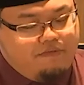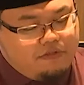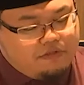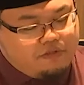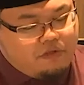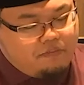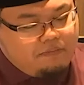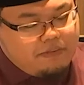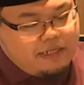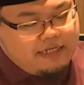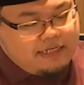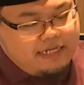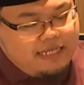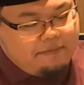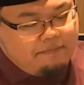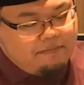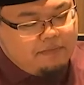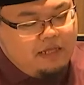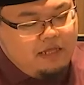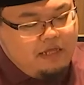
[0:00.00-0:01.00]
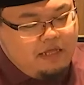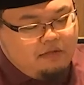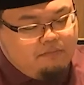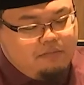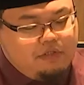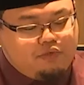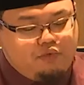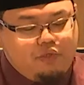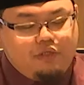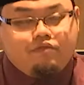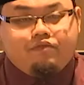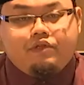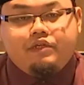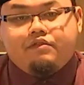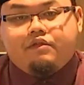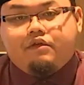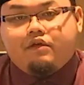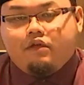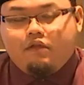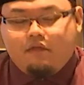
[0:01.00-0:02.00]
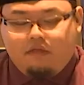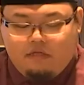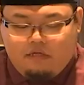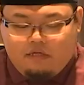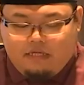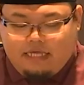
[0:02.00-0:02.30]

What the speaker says: the topic named Between Ridha